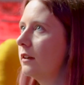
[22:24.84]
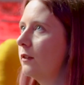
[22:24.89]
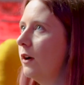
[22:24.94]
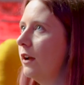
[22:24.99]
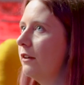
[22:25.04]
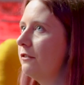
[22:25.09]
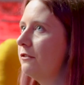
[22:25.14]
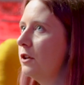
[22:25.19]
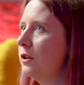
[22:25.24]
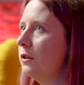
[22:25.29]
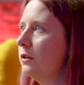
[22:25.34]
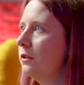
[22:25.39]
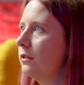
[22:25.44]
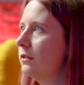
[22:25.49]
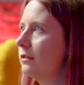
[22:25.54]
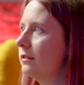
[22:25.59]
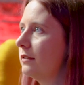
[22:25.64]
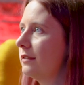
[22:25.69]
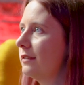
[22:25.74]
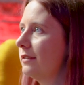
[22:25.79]
Quite a
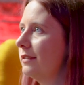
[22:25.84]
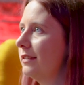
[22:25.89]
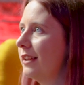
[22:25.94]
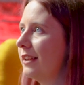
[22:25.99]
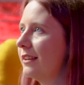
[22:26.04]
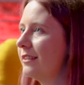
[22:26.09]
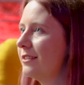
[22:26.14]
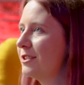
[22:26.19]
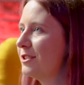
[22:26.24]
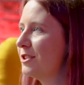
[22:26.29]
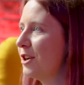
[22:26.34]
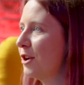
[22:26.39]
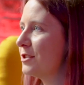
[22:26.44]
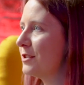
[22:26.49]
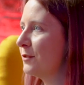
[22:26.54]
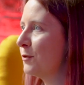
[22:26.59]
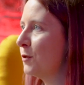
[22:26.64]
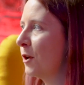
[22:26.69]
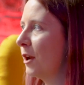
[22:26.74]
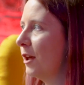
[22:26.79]
few shows
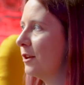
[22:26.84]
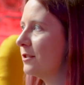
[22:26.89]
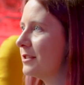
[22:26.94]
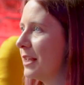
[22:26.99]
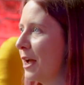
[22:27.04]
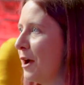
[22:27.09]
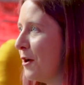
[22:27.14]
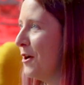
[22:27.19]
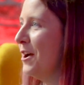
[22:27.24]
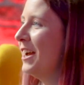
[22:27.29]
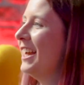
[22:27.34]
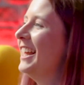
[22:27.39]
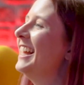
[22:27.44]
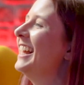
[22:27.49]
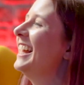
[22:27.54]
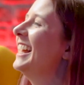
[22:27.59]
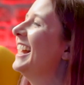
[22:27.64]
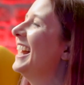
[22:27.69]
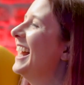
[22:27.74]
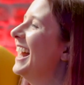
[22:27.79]
that are all closed now.
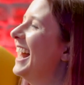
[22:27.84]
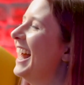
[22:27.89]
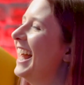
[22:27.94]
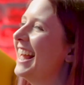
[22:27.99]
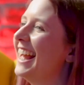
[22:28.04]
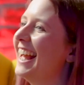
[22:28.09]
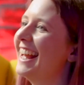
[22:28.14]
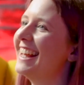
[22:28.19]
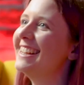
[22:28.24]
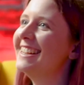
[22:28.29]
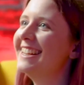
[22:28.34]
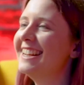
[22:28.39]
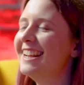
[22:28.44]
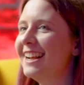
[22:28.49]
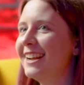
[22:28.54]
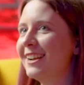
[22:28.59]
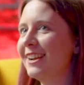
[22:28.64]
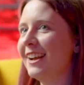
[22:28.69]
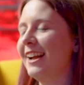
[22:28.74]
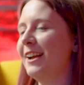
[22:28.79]

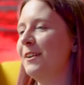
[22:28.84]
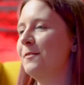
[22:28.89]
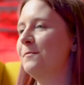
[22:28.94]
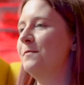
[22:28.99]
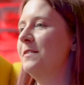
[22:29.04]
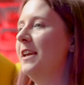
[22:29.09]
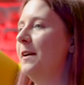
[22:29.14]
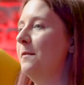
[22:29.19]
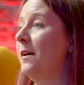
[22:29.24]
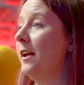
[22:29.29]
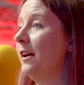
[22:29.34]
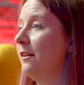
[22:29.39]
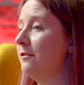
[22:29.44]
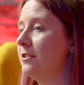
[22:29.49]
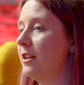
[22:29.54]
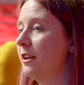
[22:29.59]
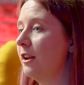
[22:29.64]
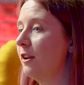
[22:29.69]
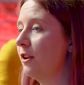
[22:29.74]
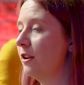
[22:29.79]
But I've
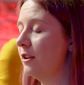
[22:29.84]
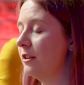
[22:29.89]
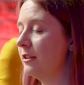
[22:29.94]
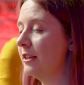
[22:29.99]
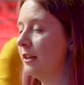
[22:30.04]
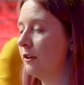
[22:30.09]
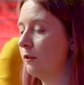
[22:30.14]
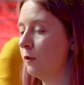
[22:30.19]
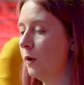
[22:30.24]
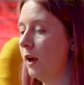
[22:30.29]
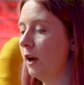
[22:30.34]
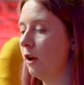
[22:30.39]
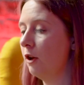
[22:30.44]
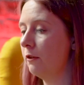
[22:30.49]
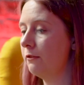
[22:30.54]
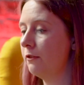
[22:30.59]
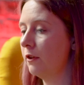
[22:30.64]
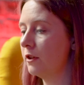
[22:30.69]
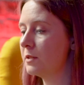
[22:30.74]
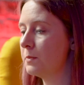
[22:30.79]
done did quite a
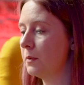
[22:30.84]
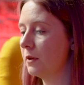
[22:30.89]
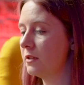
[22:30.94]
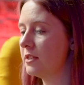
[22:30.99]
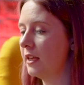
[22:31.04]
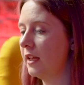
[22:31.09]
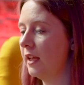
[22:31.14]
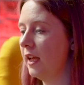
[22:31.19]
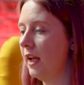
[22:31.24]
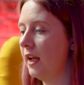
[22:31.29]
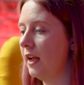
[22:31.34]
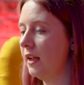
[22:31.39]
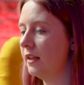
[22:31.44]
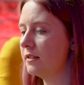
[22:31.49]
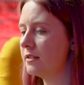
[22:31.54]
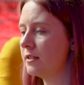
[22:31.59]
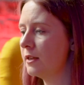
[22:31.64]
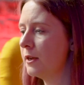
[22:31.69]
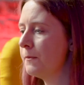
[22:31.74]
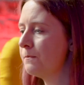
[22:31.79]
lot of follow spotting,
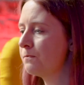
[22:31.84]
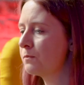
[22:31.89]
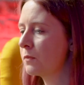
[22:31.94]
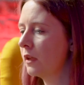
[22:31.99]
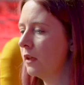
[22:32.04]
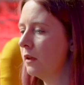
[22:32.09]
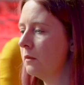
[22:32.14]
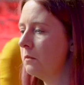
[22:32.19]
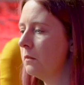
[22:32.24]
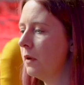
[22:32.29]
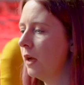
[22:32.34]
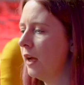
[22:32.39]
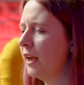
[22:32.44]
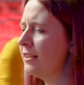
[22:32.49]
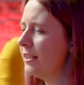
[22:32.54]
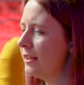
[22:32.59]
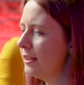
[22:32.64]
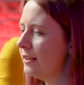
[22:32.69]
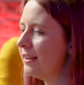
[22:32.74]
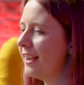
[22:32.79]
and I
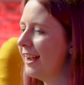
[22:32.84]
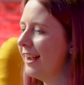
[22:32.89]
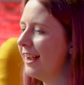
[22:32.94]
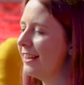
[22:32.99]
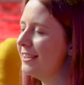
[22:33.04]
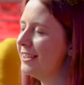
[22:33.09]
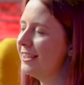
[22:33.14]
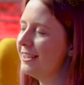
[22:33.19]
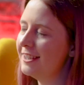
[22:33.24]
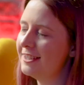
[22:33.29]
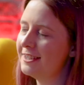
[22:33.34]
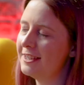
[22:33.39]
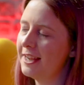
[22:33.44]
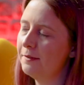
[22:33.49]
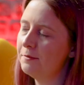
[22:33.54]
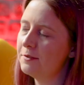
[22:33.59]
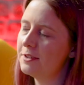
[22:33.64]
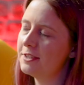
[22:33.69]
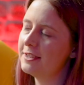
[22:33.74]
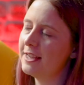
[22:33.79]
did
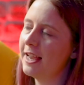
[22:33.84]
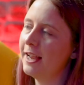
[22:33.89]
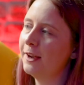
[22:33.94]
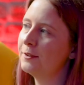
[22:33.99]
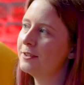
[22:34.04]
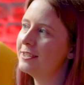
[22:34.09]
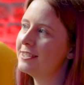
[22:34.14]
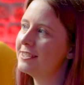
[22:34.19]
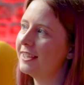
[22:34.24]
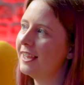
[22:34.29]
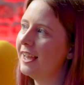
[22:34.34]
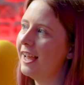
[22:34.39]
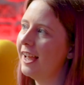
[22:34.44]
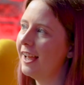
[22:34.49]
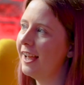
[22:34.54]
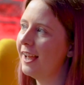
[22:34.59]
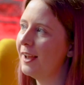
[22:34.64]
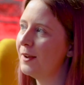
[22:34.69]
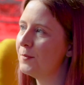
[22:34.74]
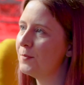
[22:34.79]
attempt sound,
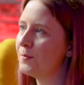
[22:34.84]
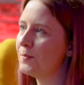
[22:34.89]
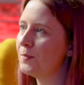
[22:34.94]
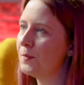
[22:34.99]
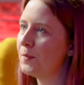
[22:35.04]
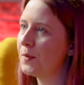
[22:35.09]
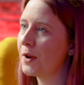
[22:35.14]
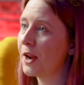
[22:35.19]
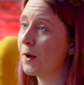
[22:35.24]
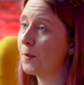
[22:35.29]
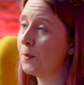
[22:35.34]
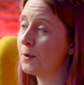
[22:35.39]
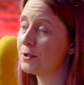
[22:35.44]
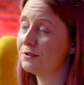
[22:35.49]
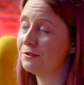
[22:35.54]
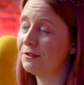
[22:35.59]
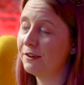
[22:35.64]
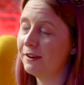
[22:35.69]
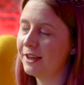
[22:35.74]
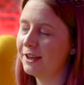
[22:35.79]
but I
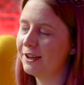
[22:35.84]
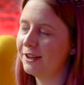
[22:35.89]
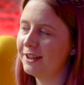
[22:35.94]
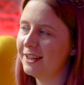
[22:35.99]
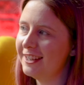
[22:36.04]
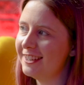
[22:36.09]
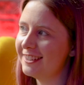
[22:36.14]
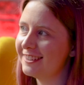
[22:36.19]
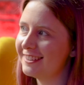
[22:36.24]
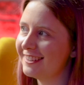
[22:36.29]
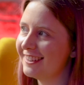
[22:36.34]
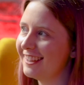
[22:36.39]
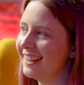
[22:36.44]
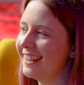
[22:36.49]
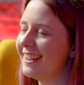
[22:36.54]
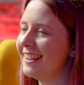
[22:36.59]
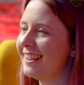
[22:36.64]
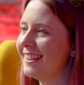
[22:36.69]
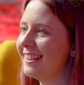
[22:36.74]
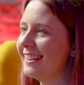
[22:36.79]
wasn't very good at
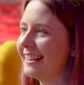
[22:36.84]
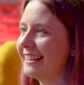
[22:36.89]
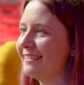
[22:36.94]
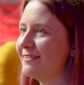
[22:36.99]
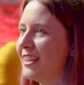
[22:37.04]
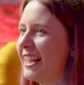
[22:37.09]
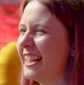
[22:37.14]
it.